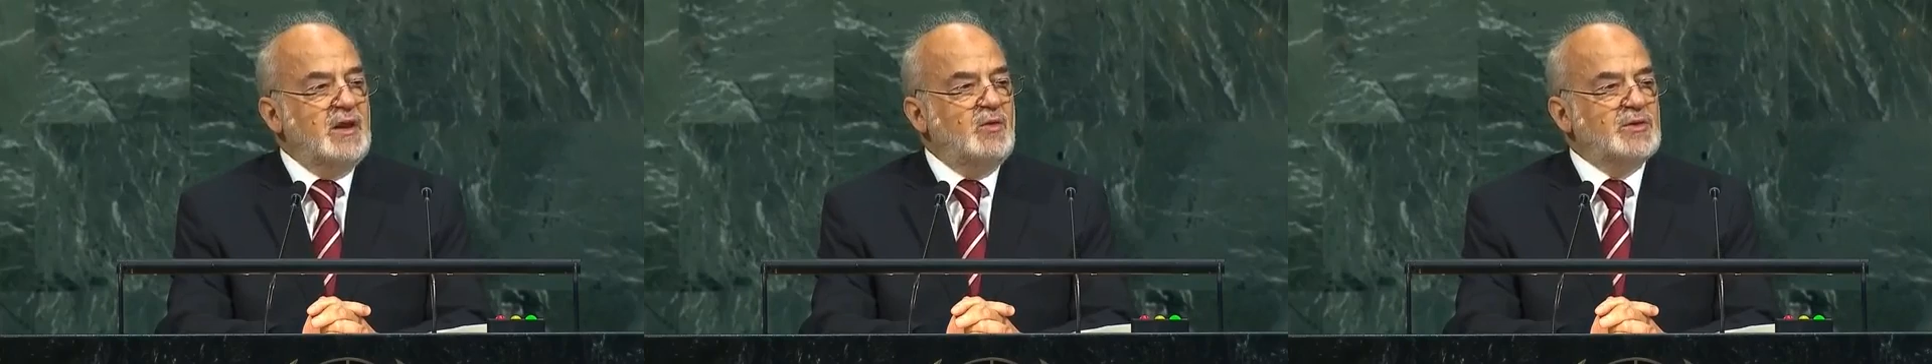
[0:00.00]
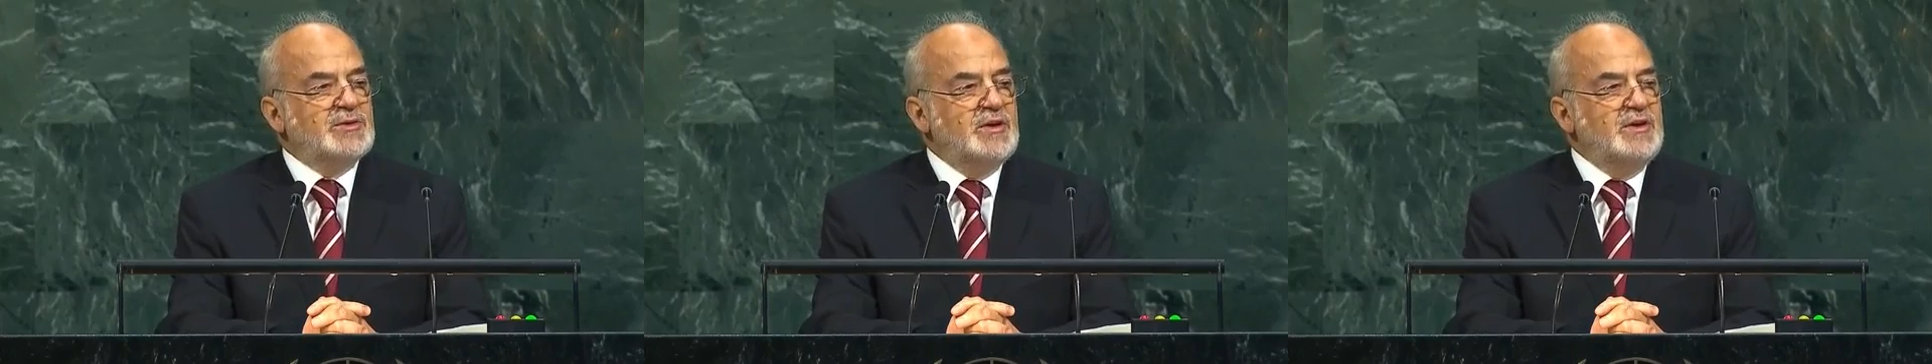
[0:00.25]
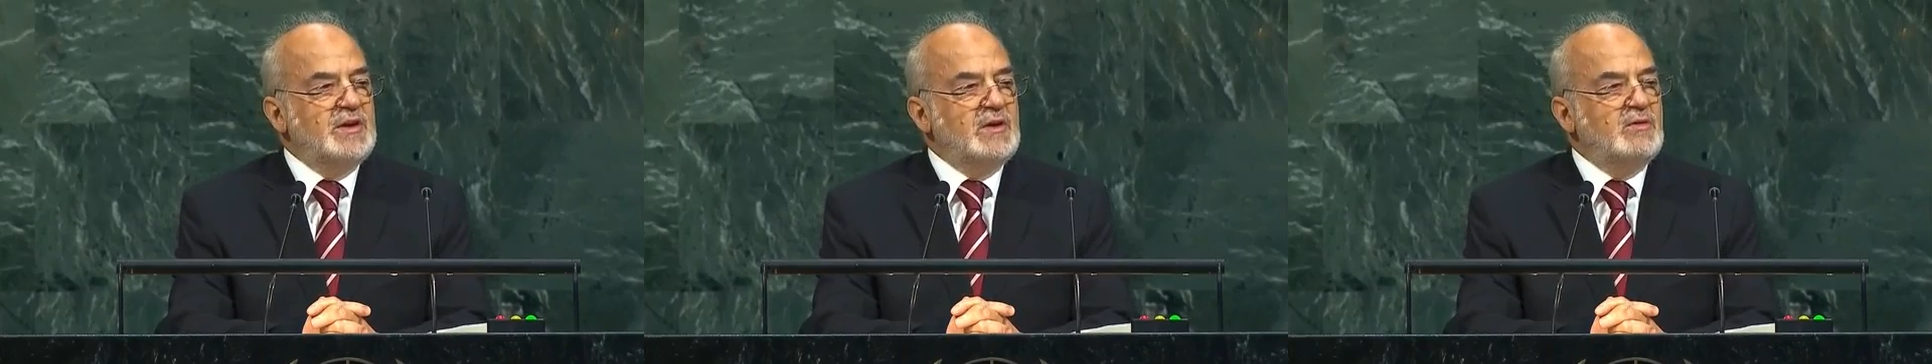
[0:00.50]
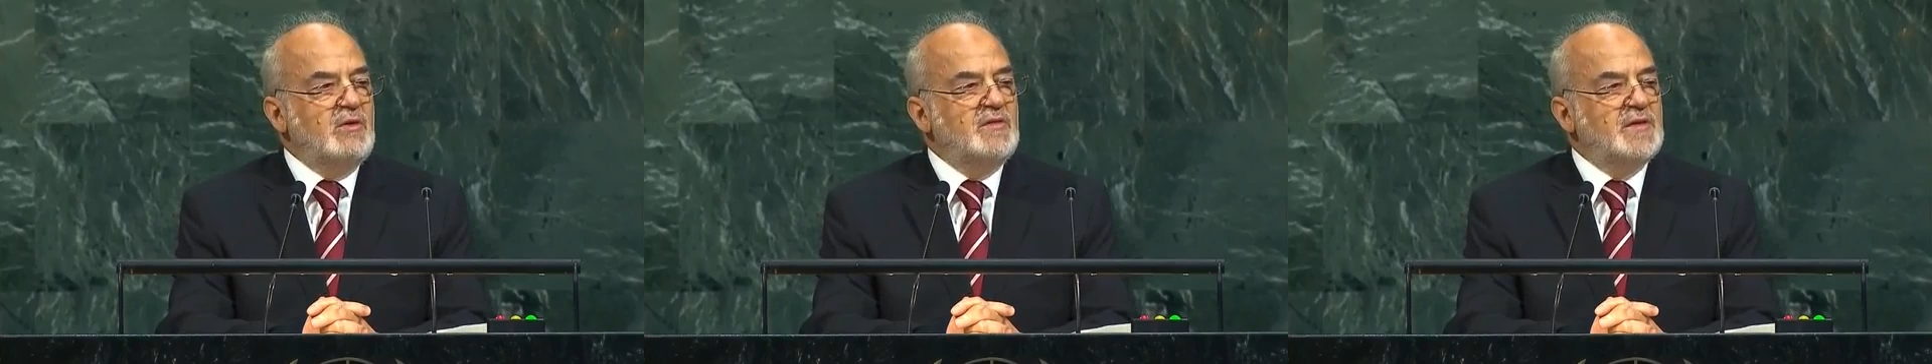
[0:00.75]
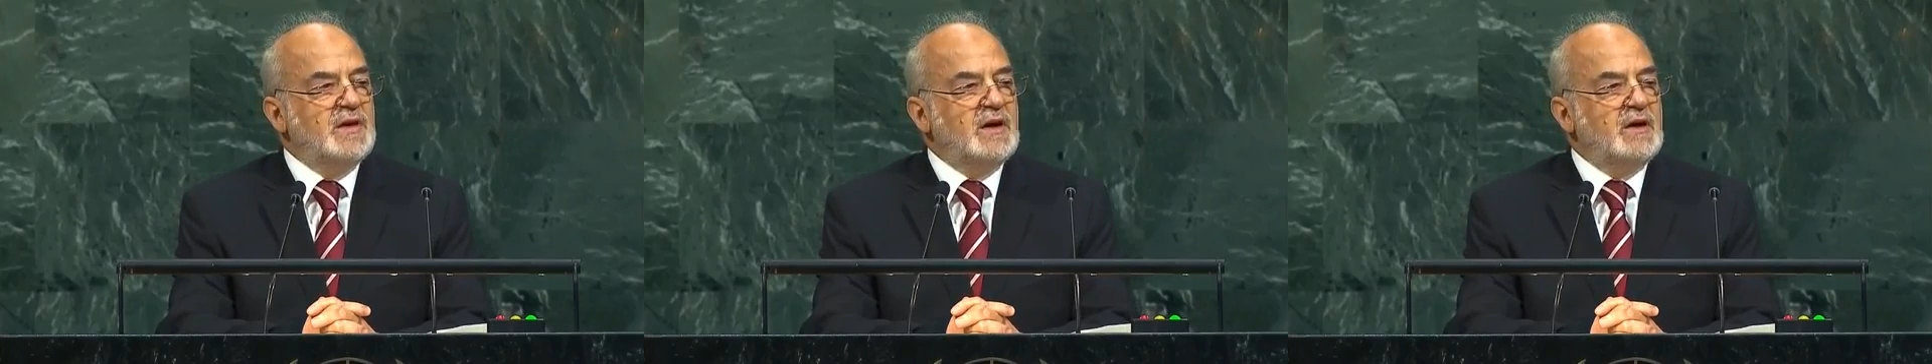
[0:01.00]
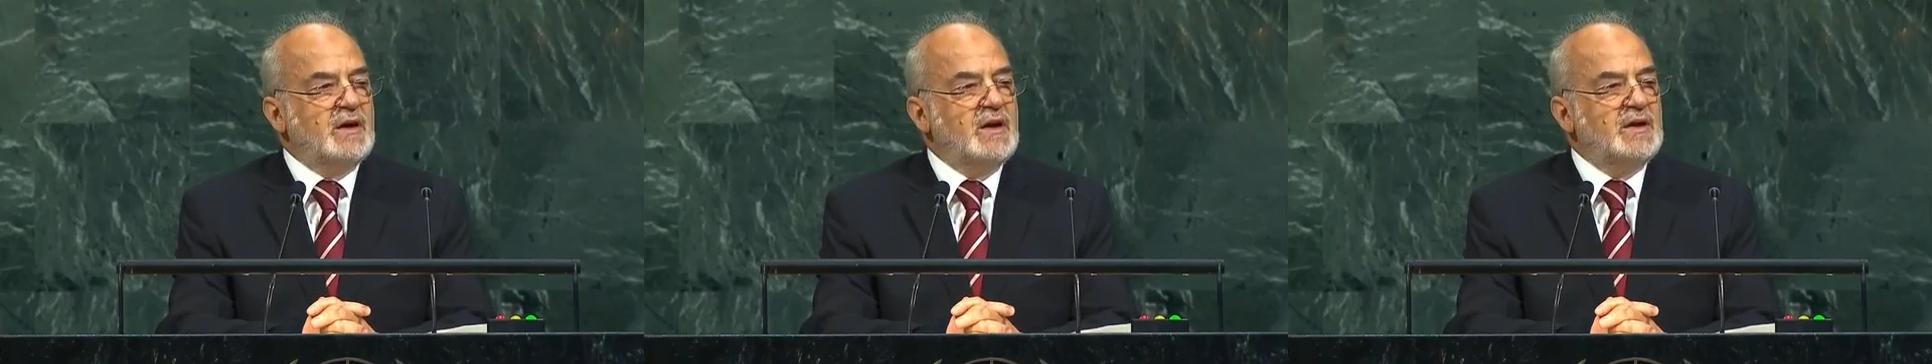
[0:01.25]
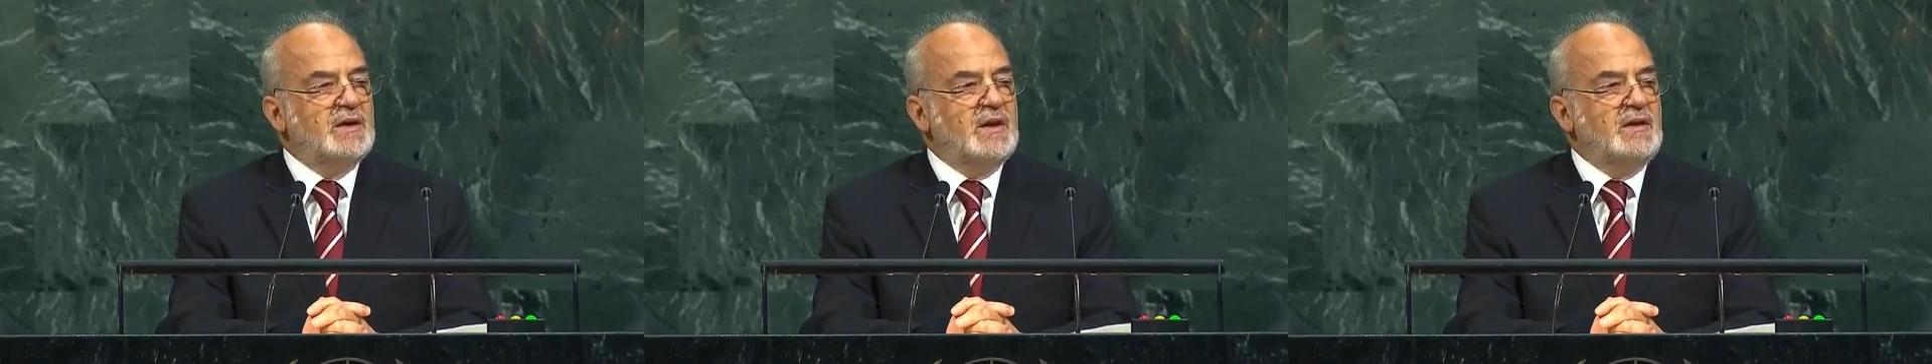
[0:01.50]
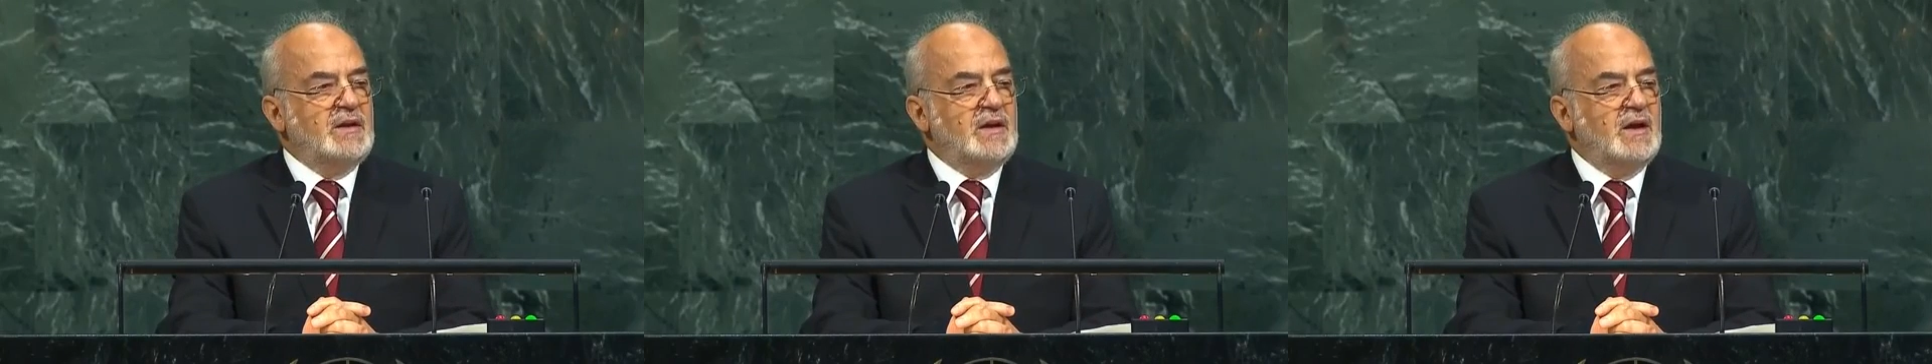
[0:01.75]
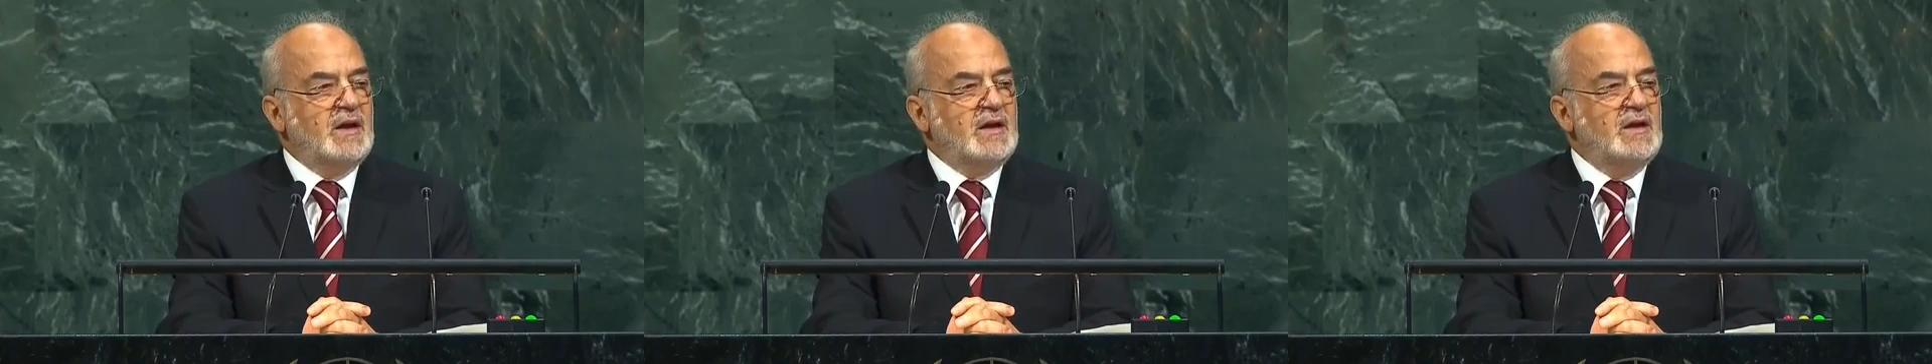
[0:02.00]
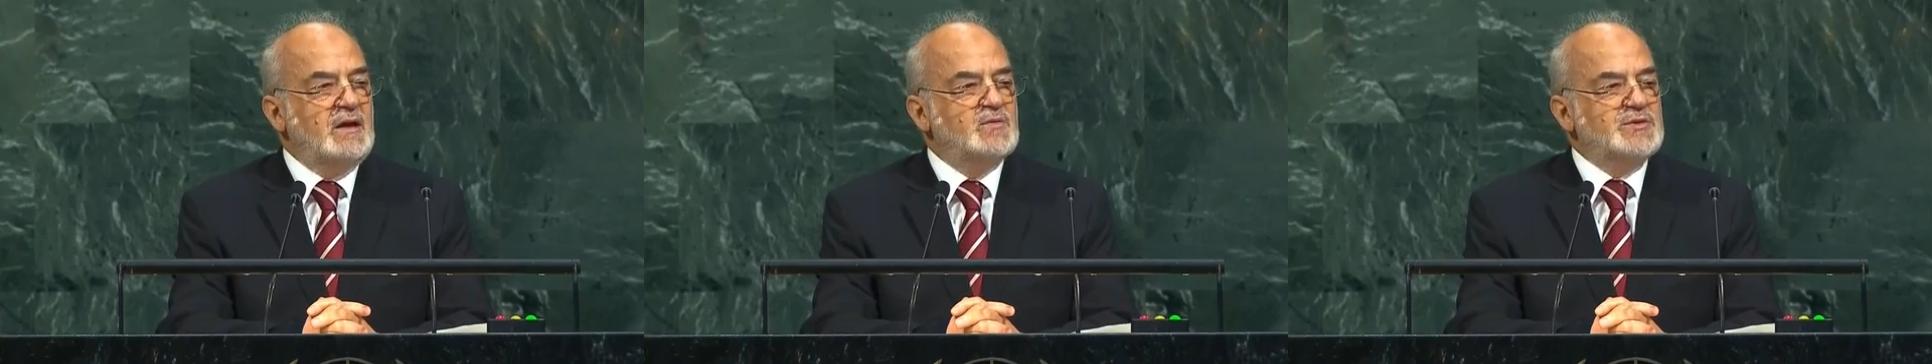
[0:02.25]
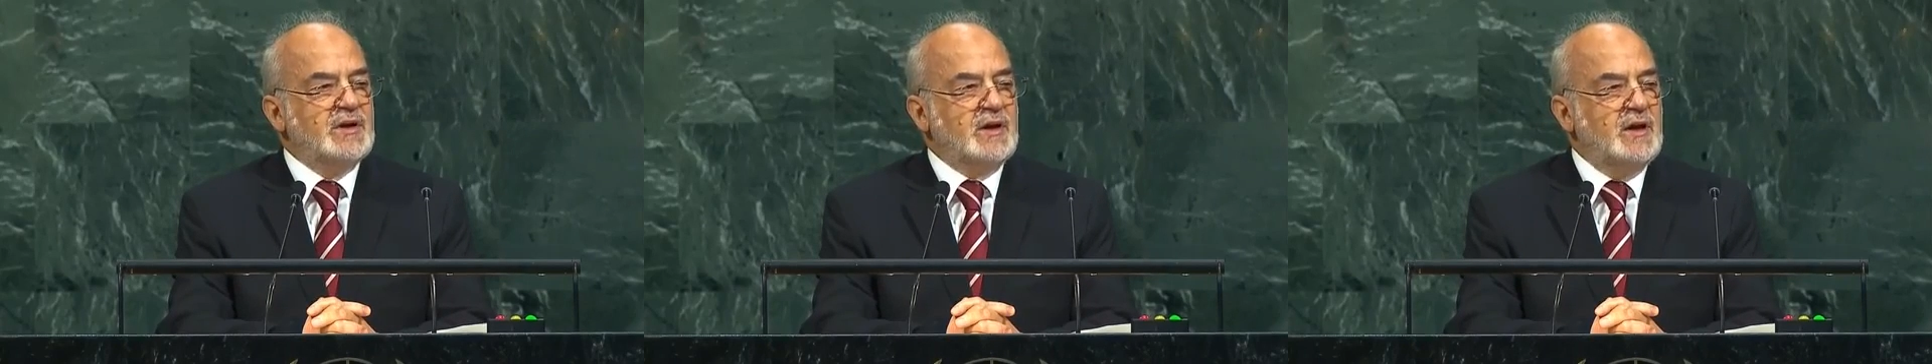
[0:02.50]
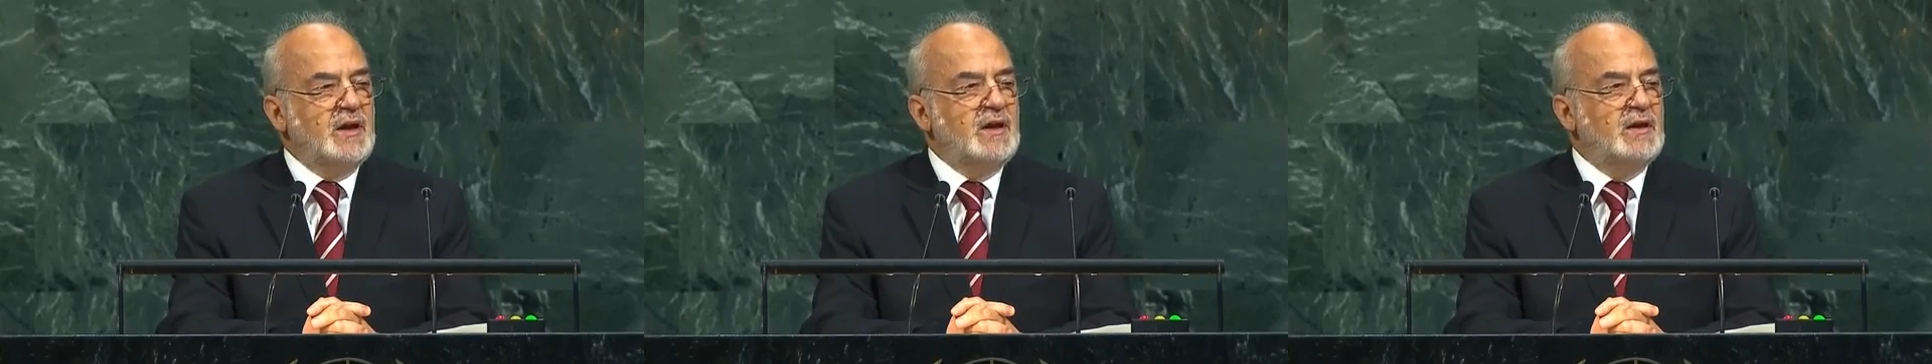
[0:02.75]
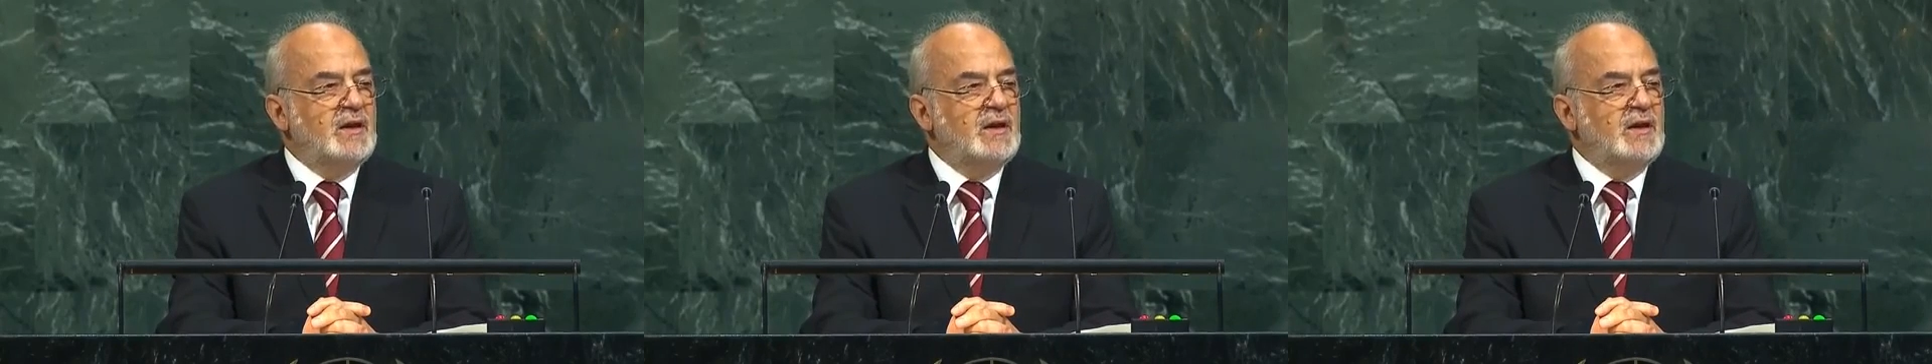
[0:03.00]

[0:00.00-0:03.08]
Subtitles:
based on the shared interests of all states